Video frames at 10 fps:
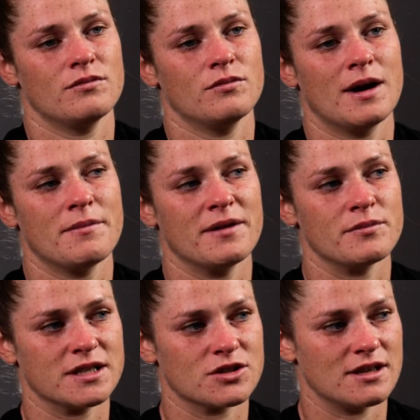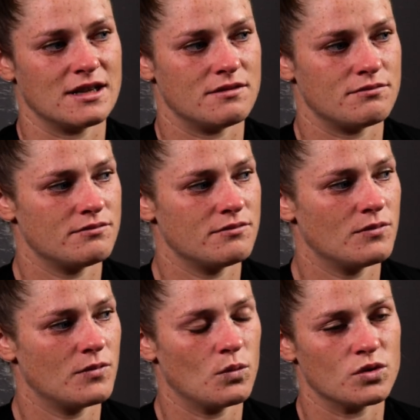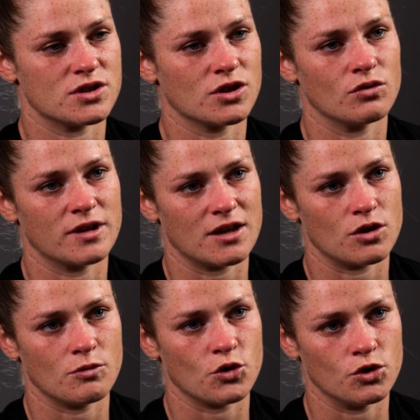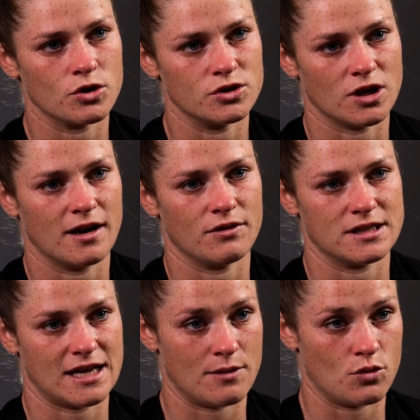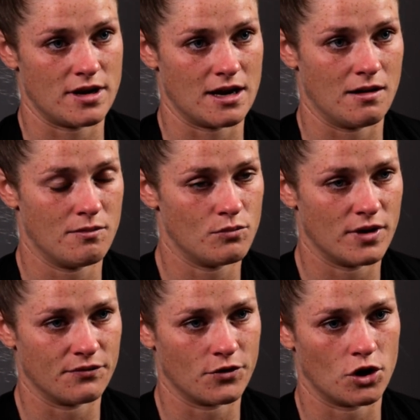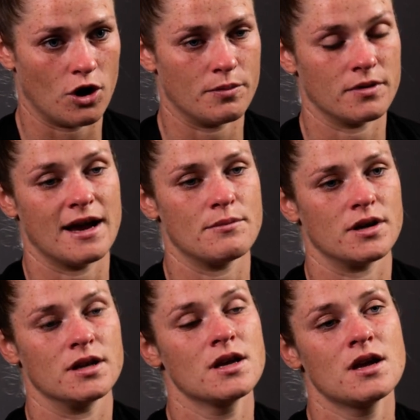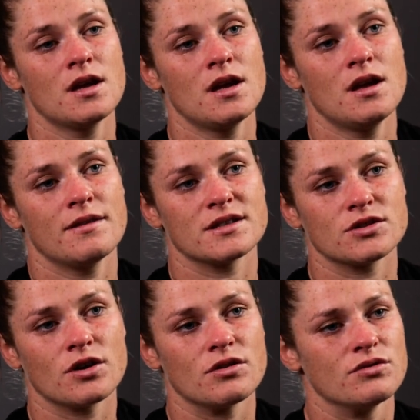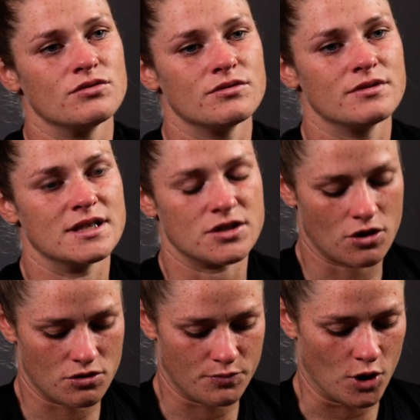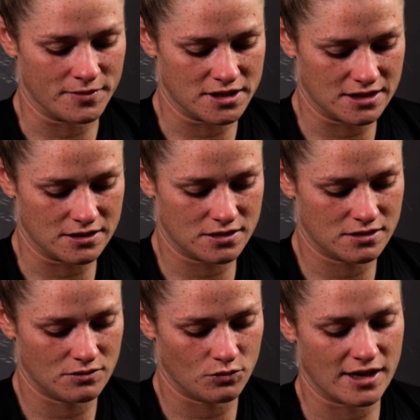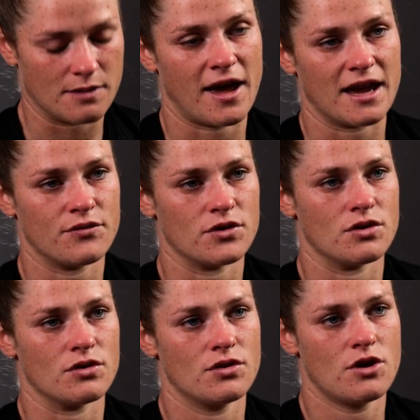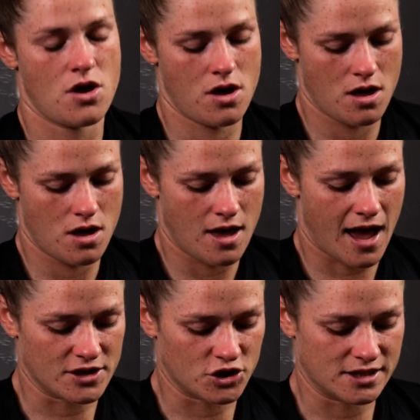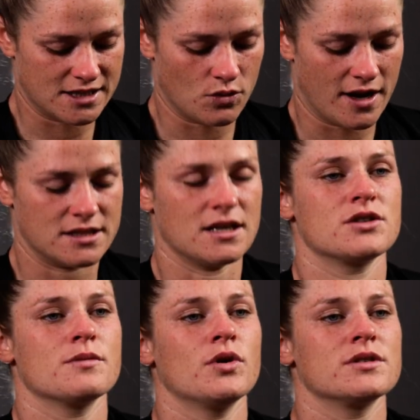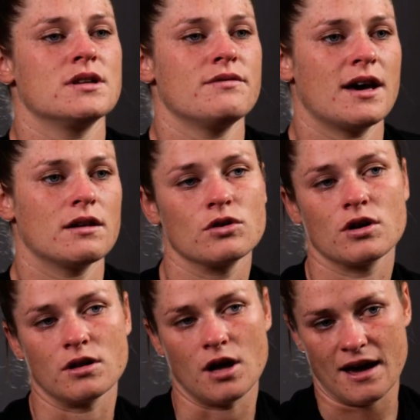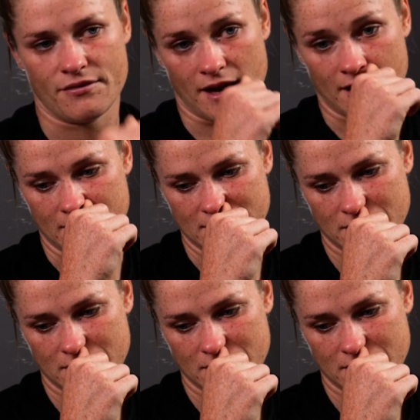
my mum literally was told that you, you could die on the table here. We've got to operate, but there's no there's no promises we can make for you. And she still had such a positive outlook on life and